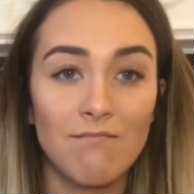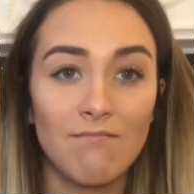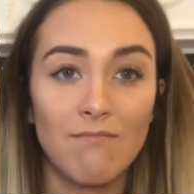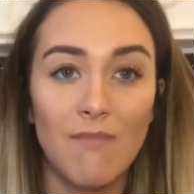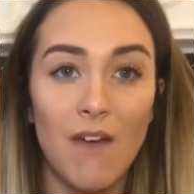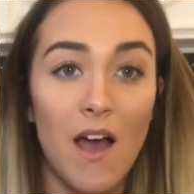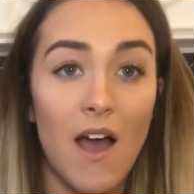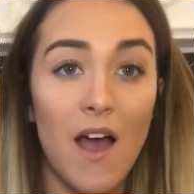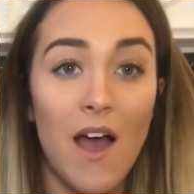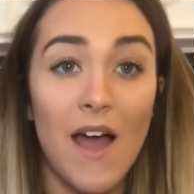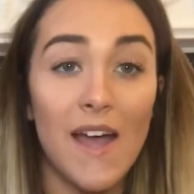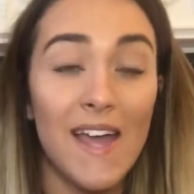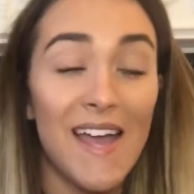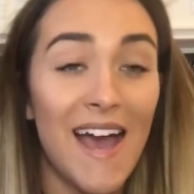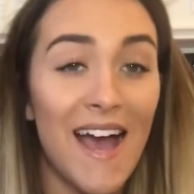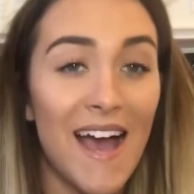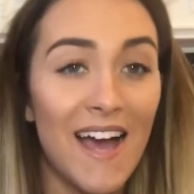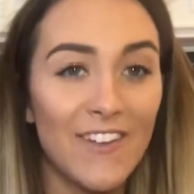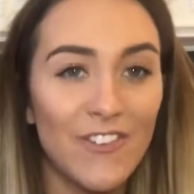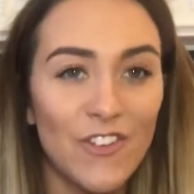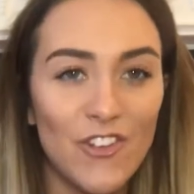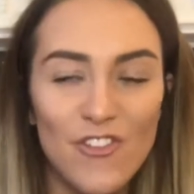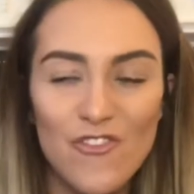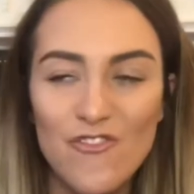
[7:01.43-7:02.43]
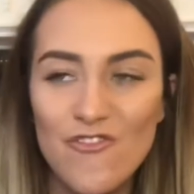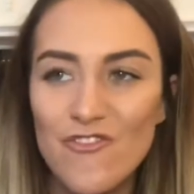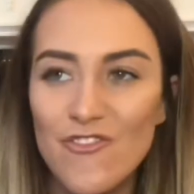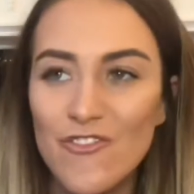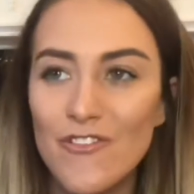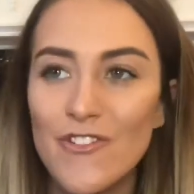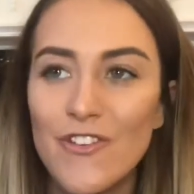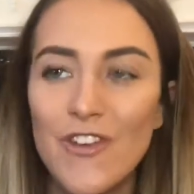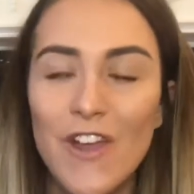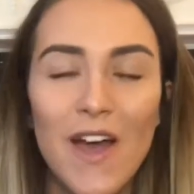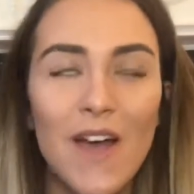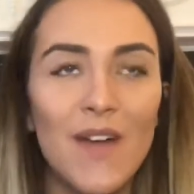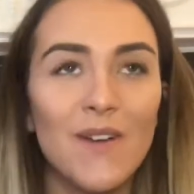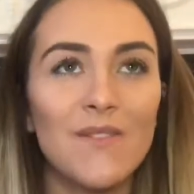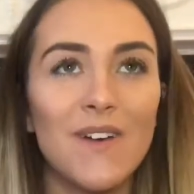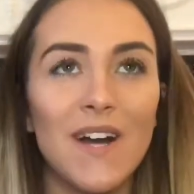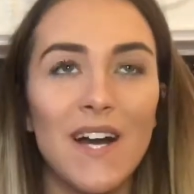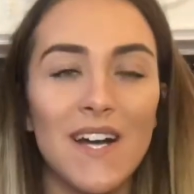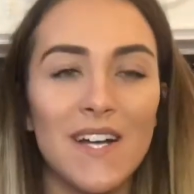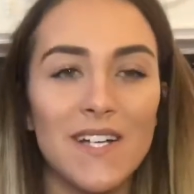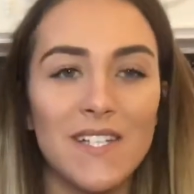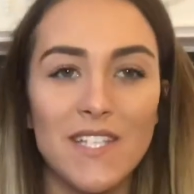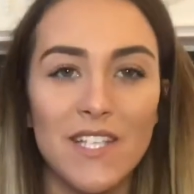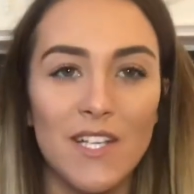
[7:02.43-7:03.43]
I had no
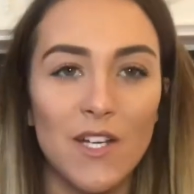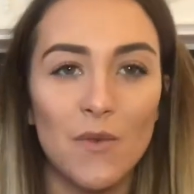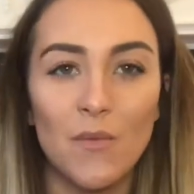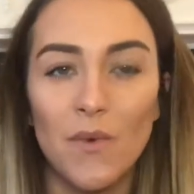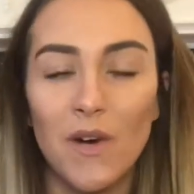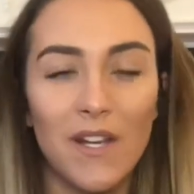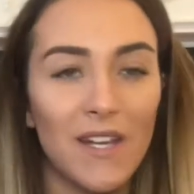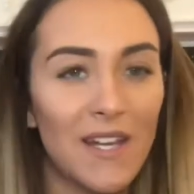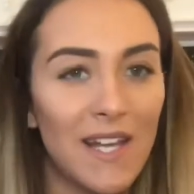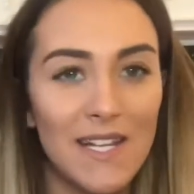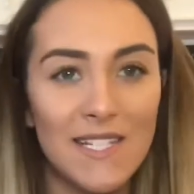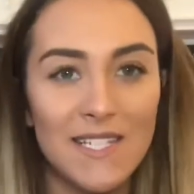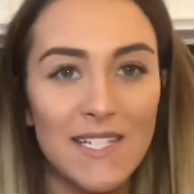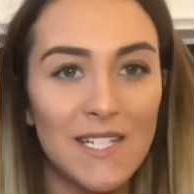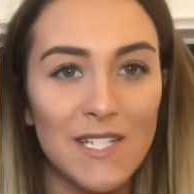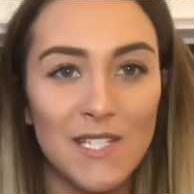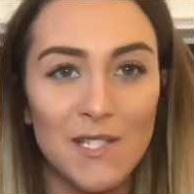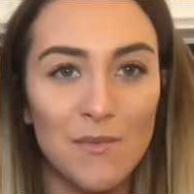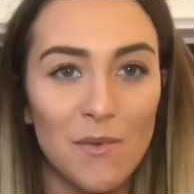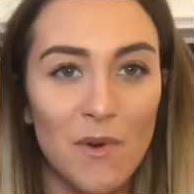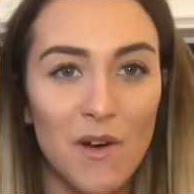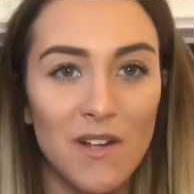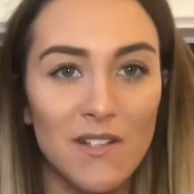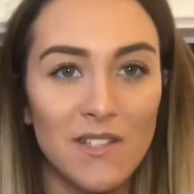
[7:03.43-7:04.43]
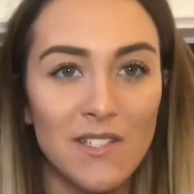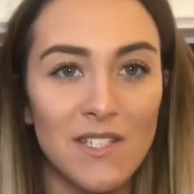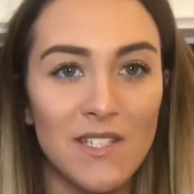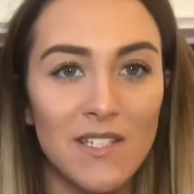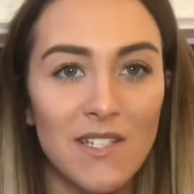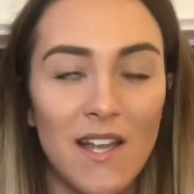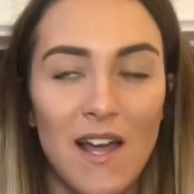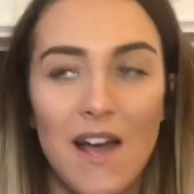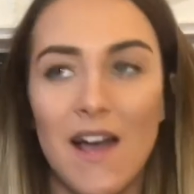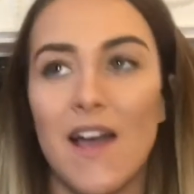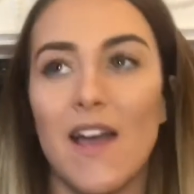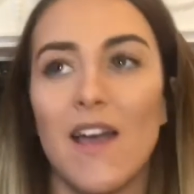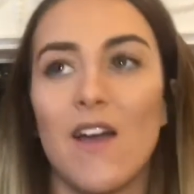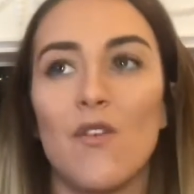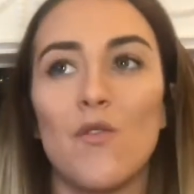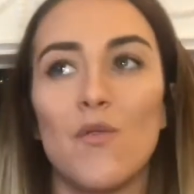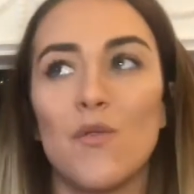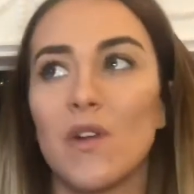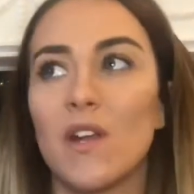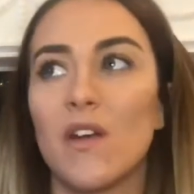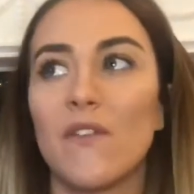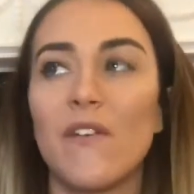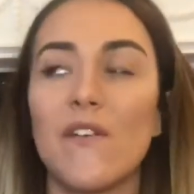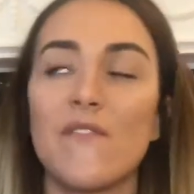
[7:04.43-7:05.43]
idea what lettings was. Like,
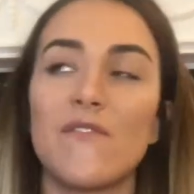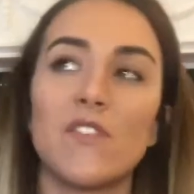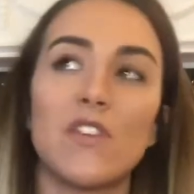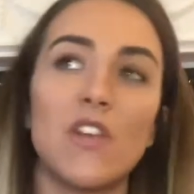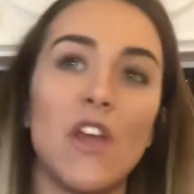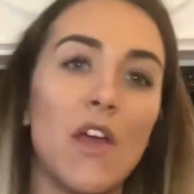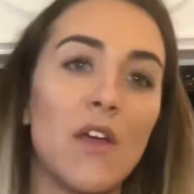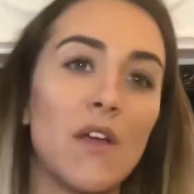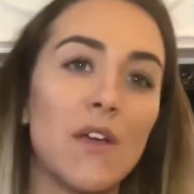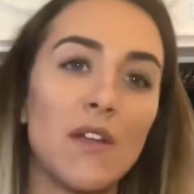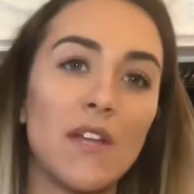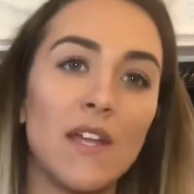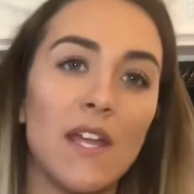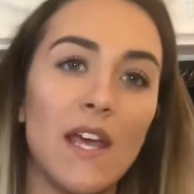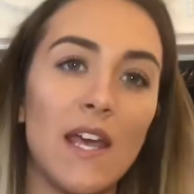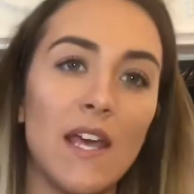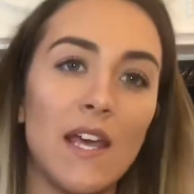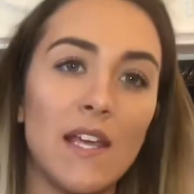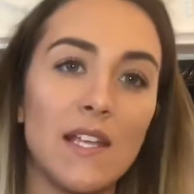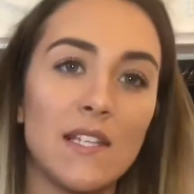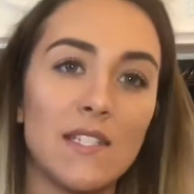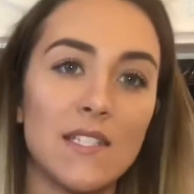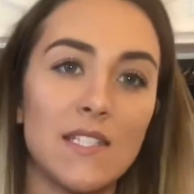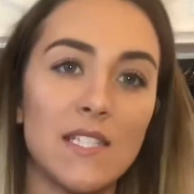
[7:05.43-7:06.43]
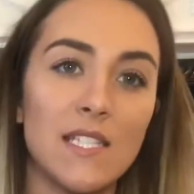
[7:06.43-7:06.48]
all I've ever known is